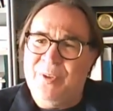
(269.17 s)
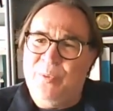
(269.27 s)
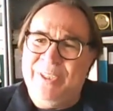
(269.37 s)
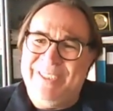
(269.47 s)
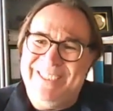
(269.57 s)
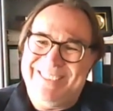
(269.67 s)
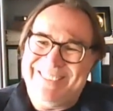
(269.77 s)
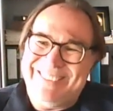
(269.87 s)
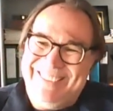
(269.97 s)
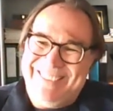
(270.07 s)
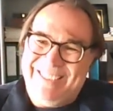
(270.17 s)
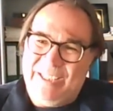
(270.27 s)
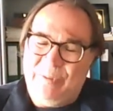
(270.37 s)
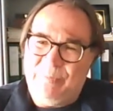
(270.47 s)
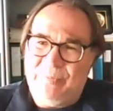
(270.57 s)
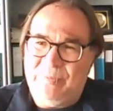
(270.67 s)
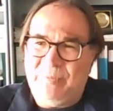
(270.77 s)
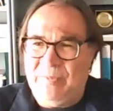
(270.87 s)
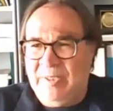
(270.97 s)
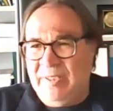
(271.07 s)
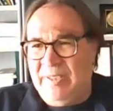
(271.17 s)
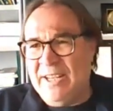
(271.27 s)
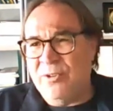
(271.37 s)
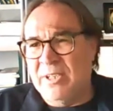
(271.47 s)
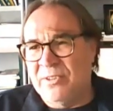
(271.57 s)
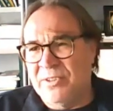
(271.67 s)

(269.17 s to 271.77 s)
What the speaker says: what is natural